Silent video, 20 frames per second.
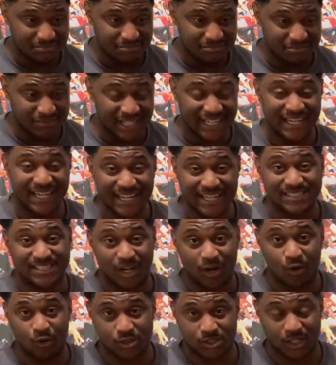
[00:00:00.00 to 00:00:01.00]
it is an
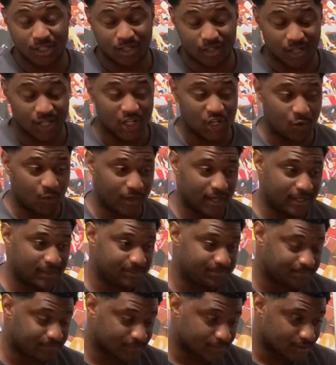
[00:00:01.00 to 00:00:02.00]
OG colorway.
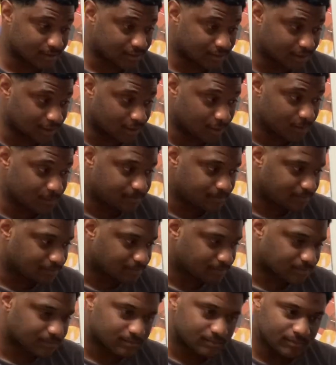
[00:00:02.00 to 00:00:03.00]
So
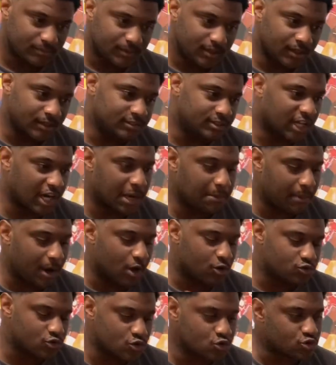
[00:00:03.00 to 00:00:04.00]
talk
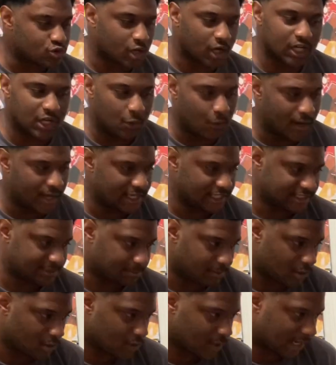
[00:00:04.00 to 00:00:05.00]
about new colorways,
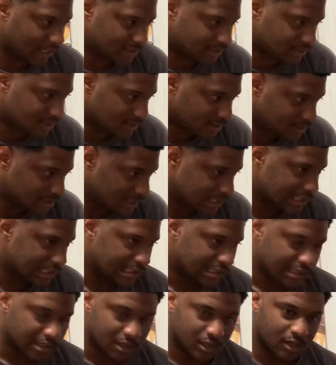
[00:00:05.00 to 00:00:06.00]
bro, like the
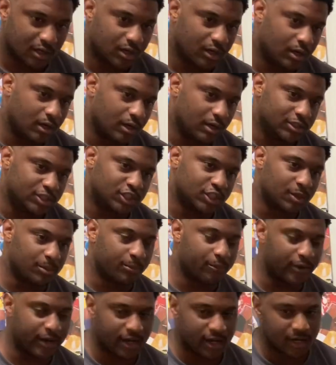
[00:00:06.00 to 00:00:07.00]
uh Gym
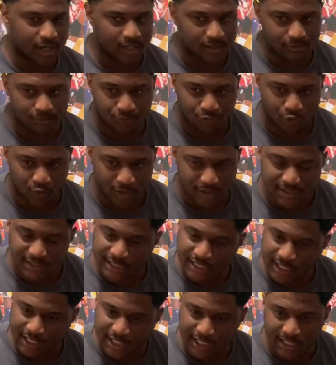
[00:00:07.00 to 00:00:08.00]
red
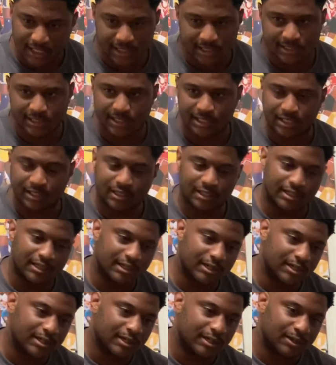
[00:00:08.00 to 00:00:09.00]
14s, the
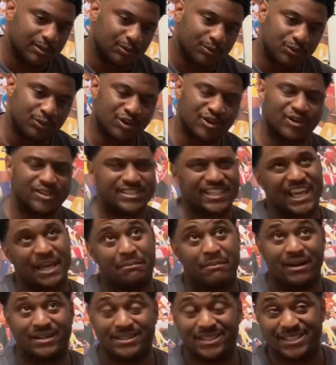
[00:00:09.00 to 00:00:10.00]
uh what else came
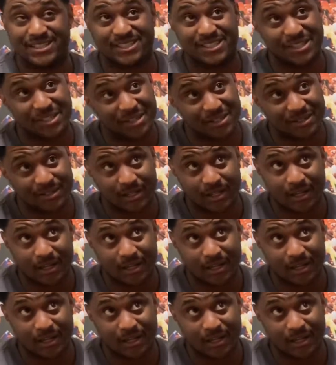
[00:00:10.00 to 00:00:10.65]
out this year that